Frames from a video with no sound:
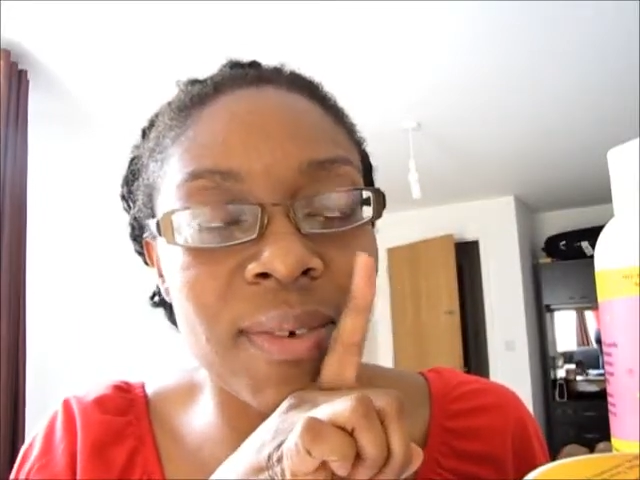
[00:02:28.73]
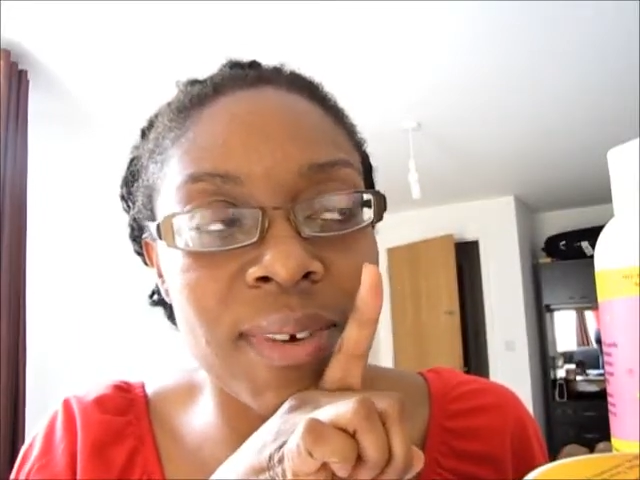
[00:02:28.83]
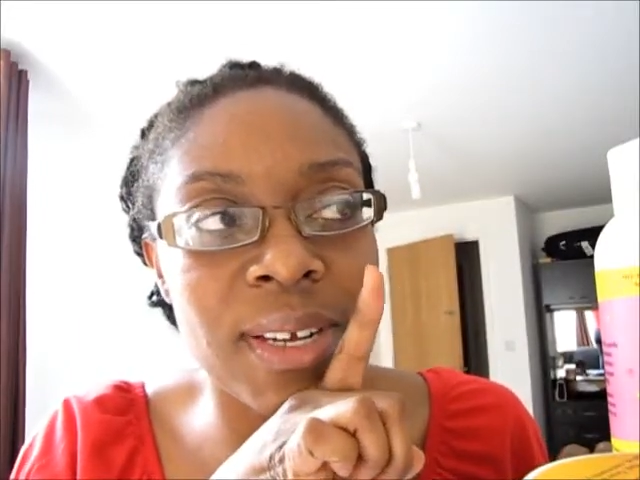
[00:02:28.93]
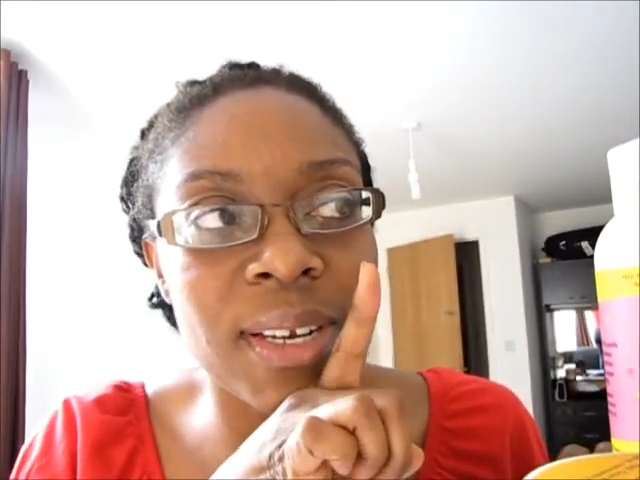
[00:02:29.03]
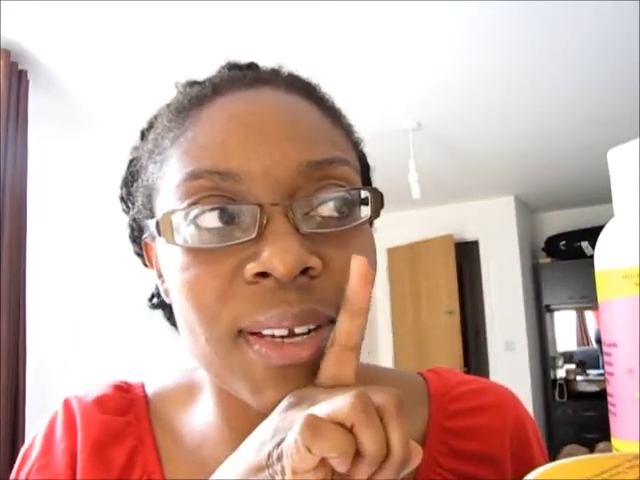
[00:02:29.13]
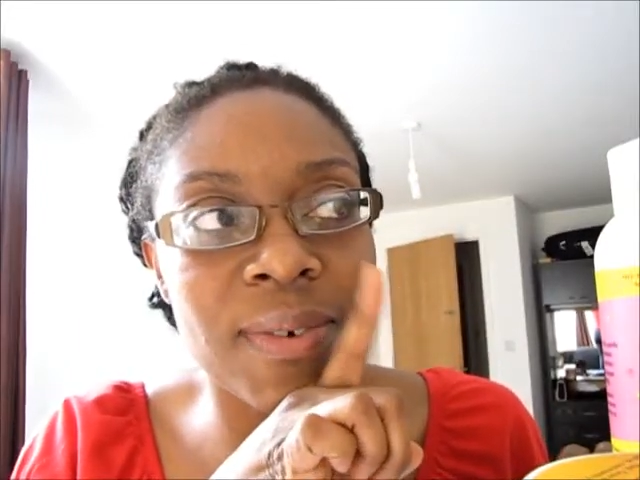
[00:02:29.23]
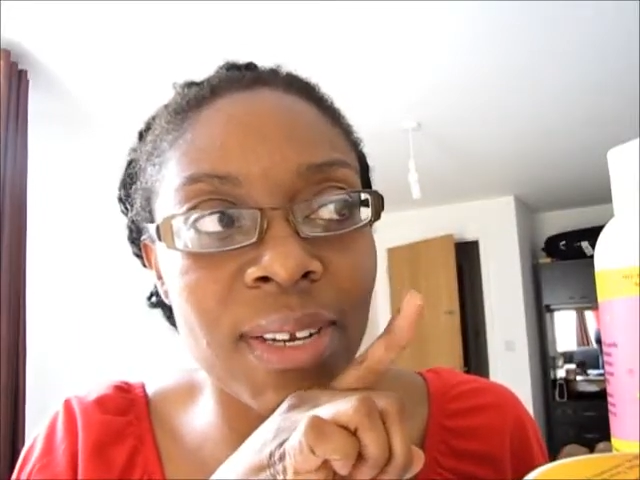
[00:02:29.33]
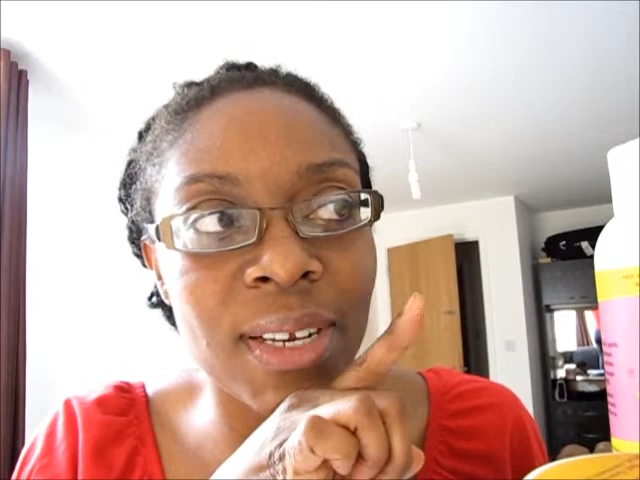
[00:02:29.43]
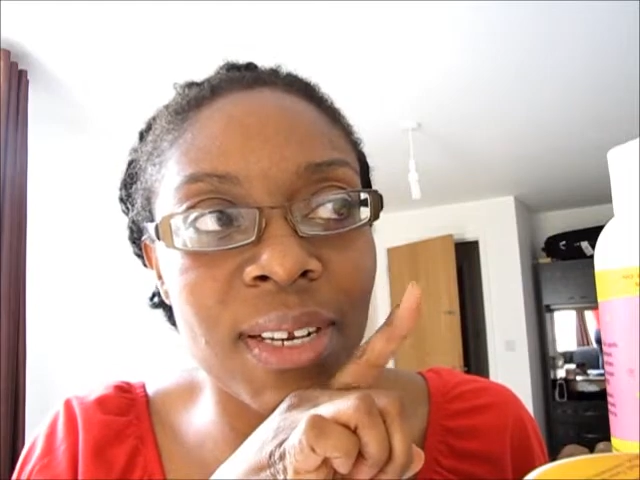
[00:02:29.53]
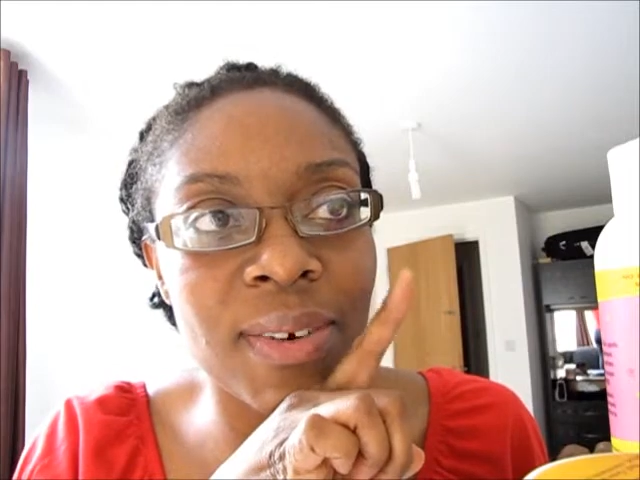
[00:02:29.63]
really,
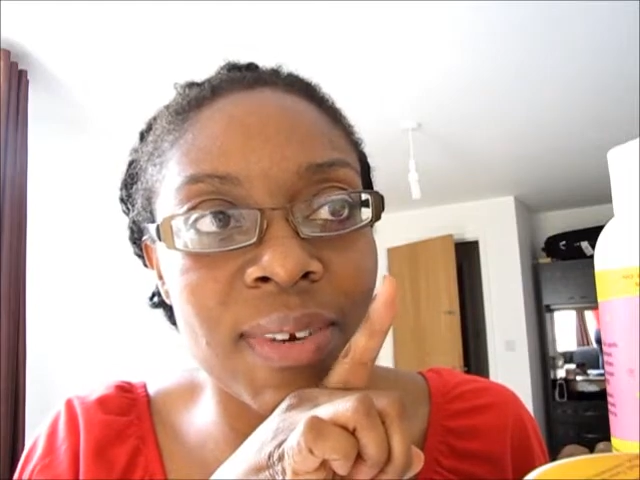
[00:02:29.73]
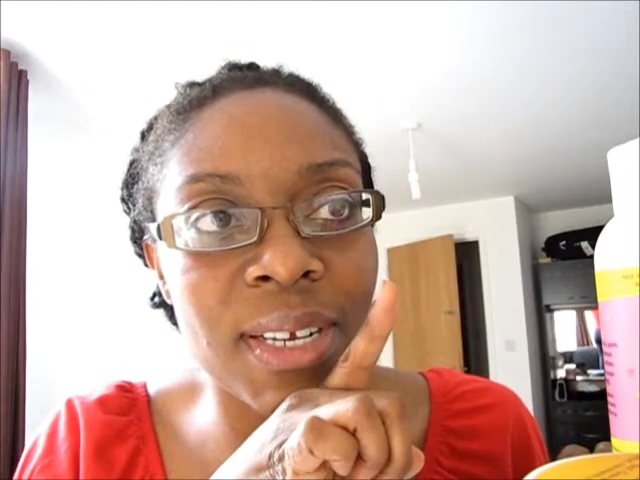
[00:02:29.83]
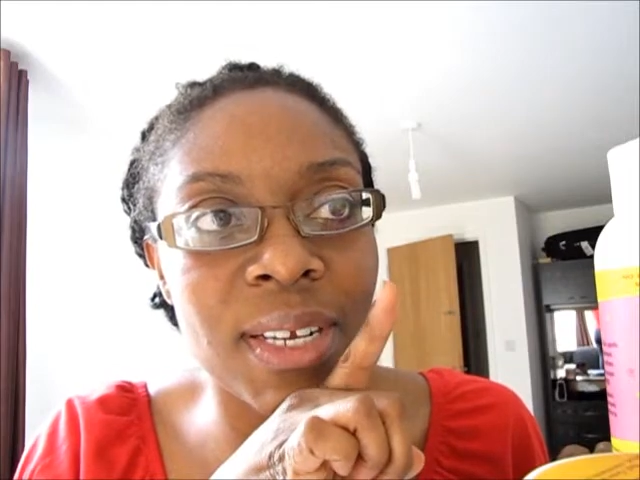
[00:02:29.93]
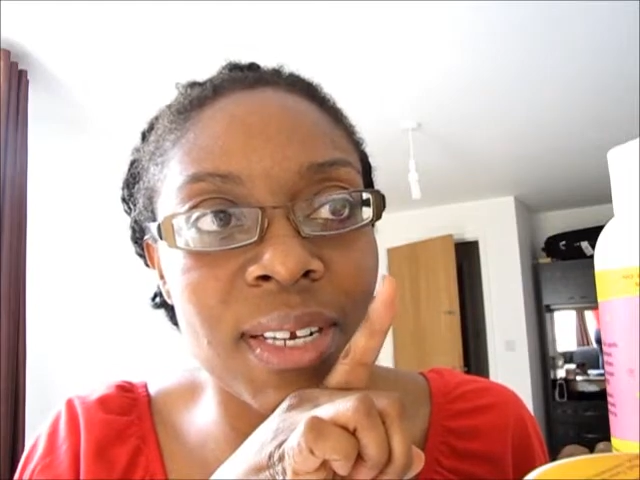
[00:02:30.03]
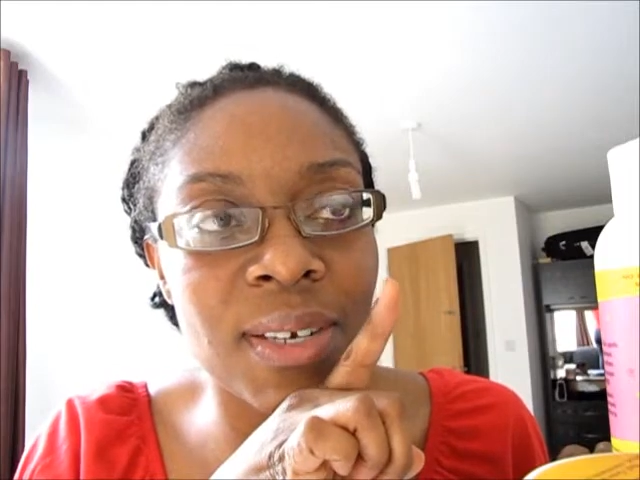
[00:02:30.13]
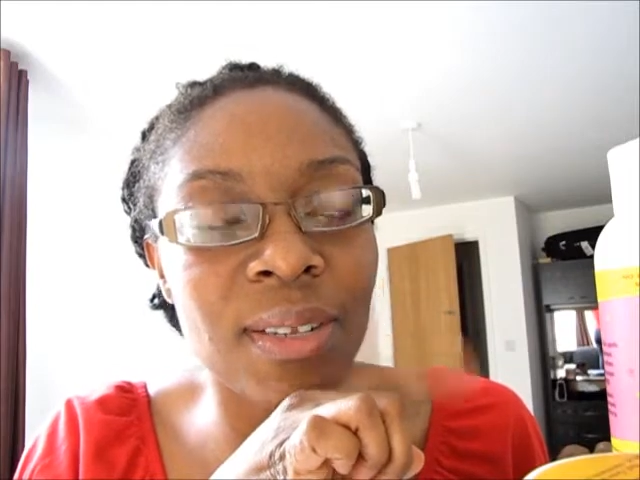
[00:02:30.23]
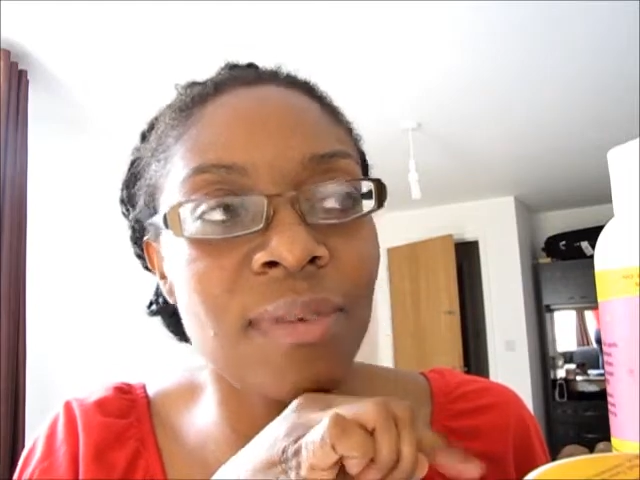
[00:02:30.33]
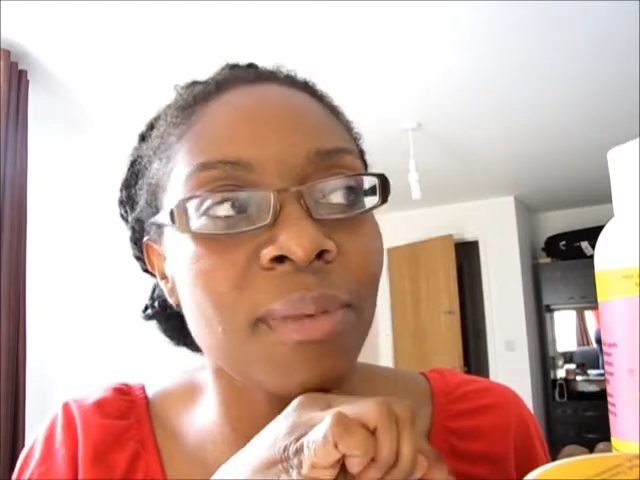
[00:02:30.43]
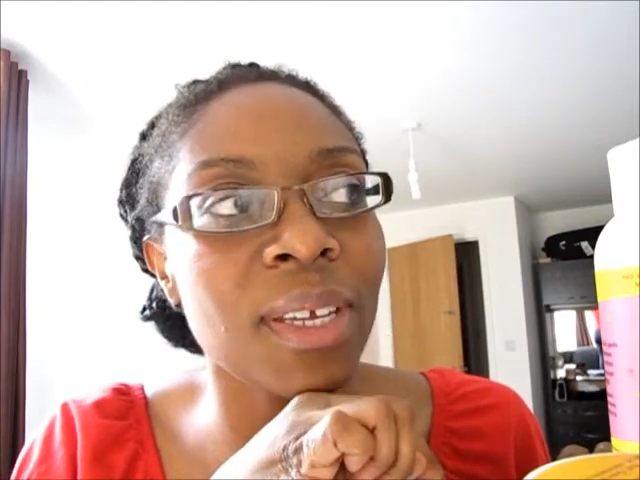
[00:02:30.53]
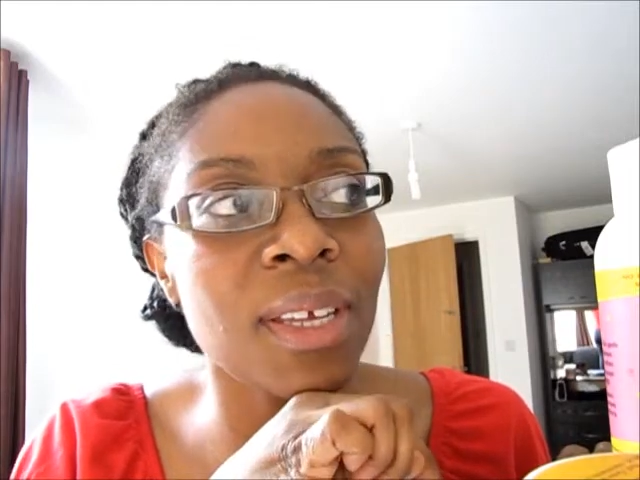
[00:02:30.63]
really, really good
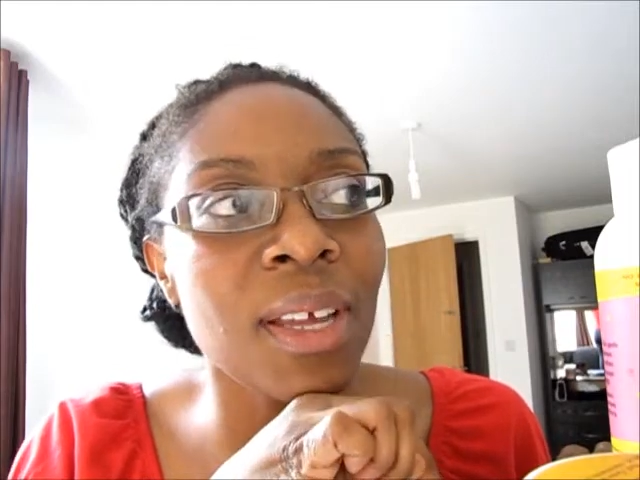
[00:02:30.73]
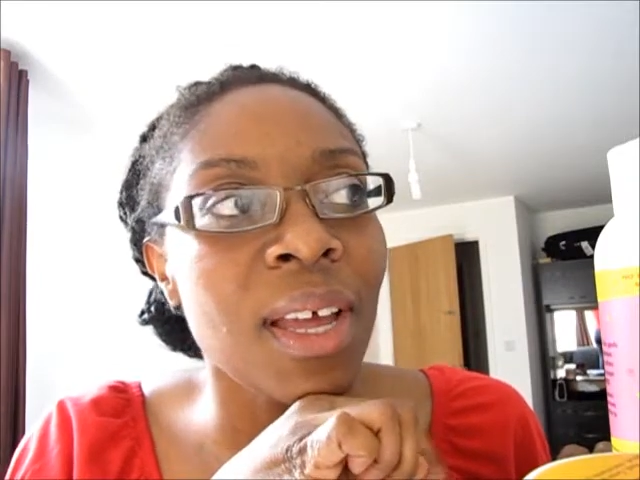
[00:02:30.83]
for me.